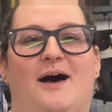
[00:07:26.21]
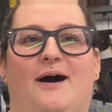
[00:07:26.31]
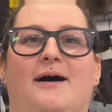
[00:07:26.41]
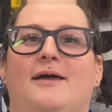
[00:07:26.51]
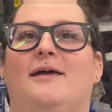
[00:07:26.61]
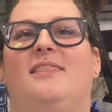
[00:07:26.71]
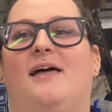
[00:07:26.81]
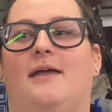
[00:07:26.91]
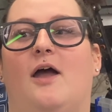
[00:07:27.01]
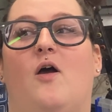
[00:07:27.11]
I
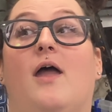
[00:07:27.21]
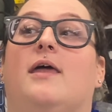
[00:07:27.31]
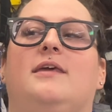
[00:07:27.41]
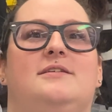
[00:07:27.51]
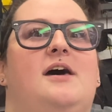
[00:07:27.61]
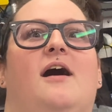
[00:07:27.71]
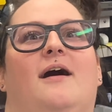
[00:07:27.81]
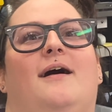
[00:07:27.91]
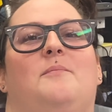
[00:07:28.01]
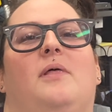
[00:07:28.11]
like any
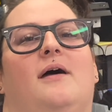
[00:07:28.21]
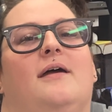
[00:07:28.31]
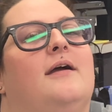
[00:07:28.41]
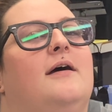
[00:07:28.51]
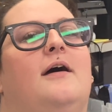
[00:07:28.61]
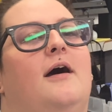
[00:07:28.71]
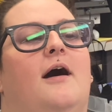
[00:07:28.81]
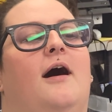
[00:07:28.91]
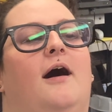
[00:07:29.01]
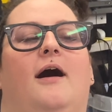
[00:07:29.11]
time like
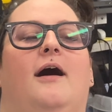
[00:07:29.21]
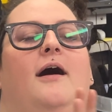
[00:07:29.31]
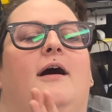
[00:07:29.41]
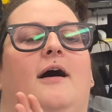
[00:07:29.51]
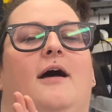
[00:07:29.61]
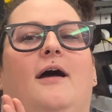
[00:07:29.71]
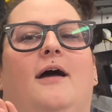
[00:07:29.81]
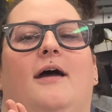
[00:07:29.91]
Already got it, guys.